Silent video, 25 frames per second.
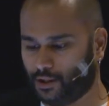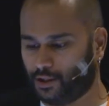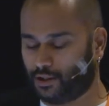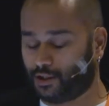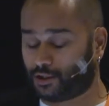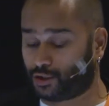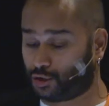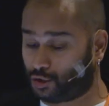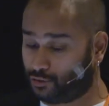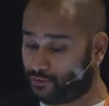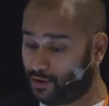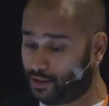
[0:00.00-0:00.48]

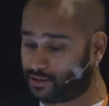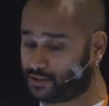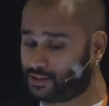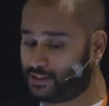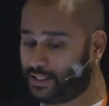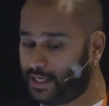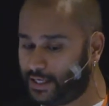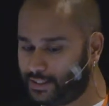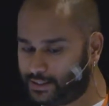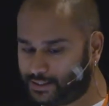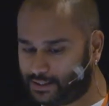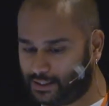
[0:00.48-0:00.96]
So
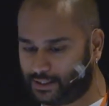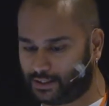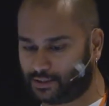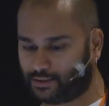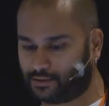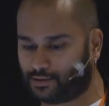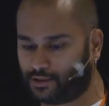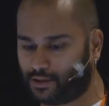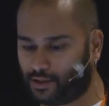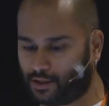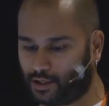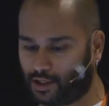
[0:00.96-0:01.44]

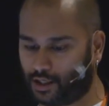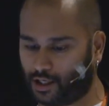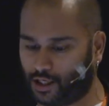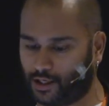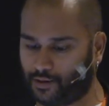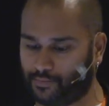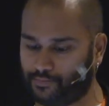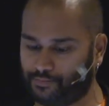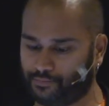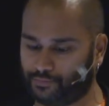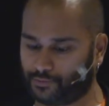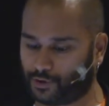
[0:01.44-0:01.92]
2018,
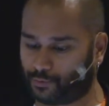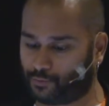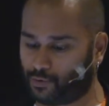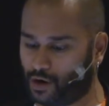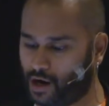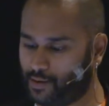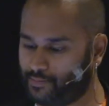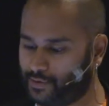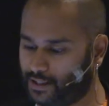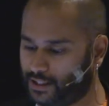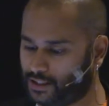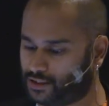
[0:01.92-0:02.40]
the
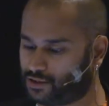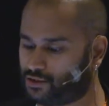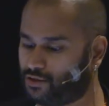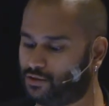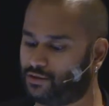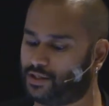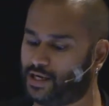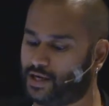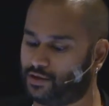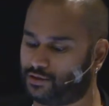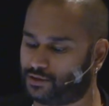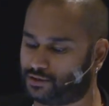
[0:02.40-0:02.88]
Prime Minister
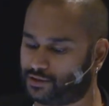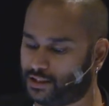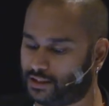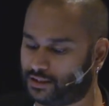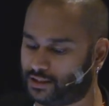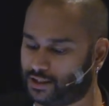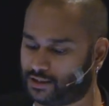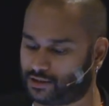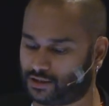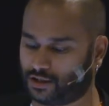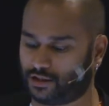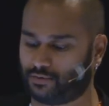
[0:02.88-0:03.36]
announced
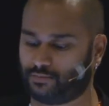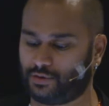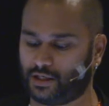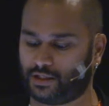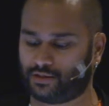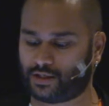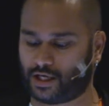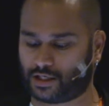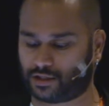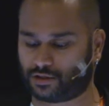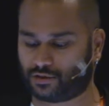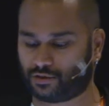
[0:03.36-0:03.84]
that there's going to be a
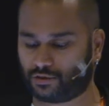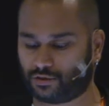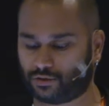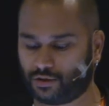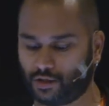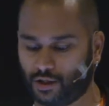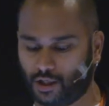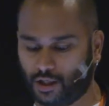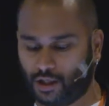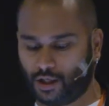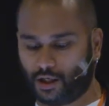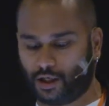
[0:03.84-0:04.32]
national
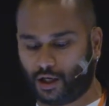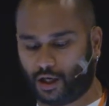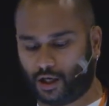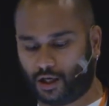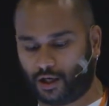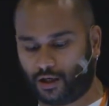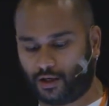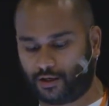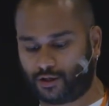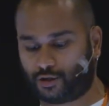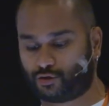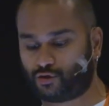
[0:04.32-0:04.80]

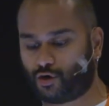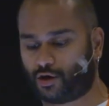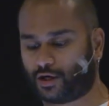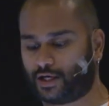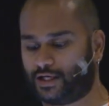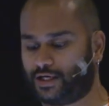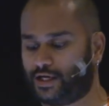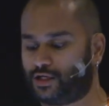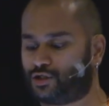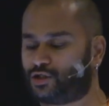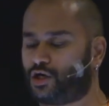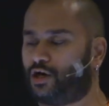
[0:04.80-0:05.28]
Drug
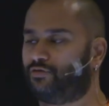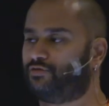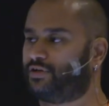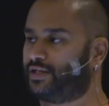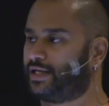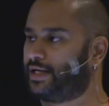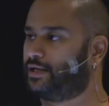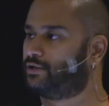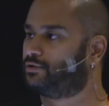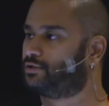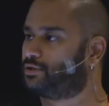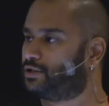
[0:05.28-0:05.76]
and HIV
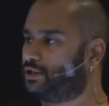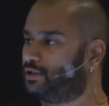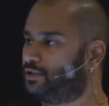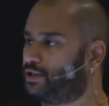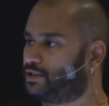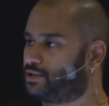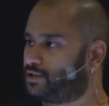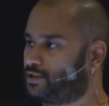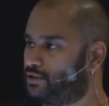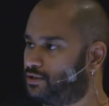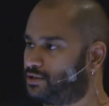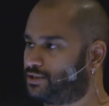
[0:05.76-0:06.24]
Council
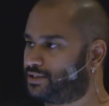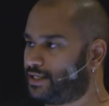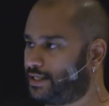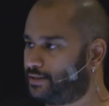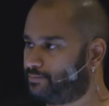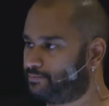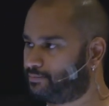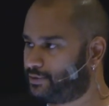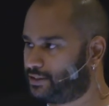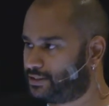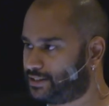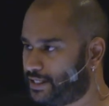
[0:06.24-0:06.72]
that's going
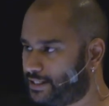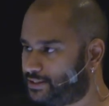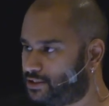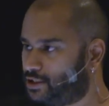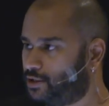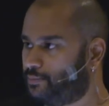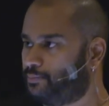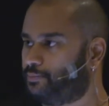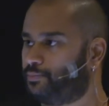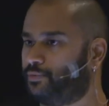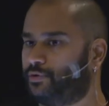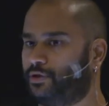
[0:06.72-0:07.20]
to be set
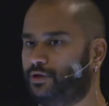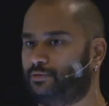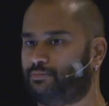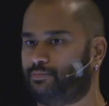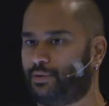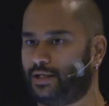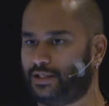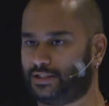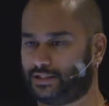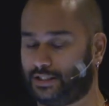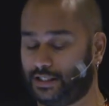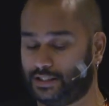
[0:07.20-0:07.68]
up.
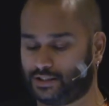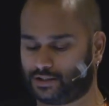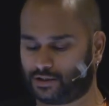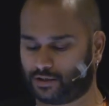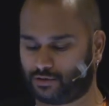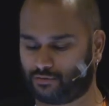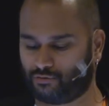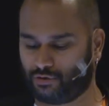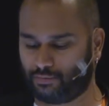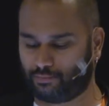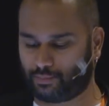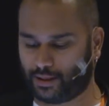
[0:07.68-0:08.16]
Basically, it's
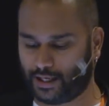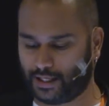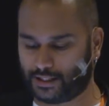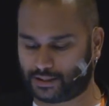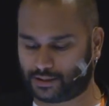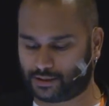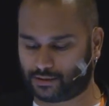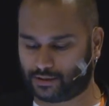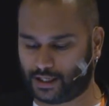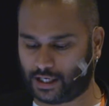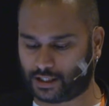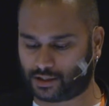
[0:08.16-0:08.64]
going to
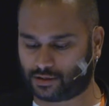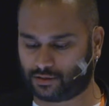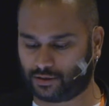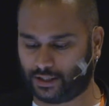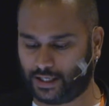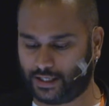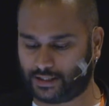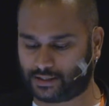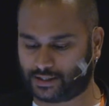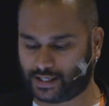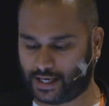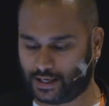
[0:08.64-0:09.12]
replace the National
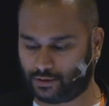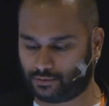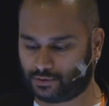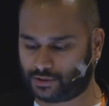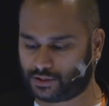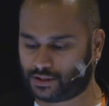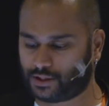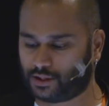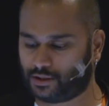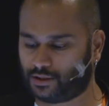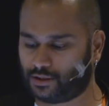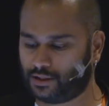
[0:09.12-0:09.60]
AIDS
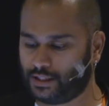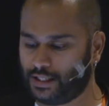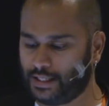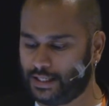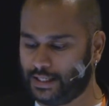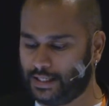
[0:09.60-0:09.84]
Council.